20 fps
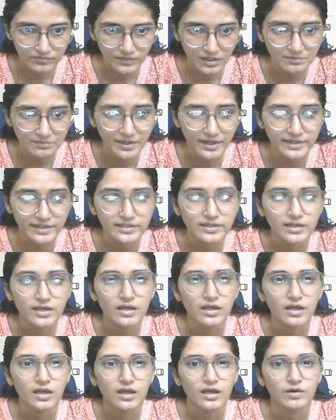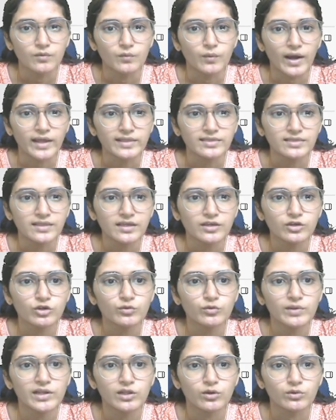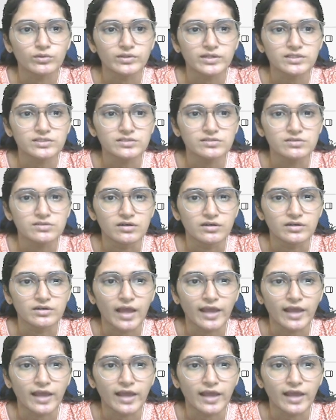But one thing you will notice here,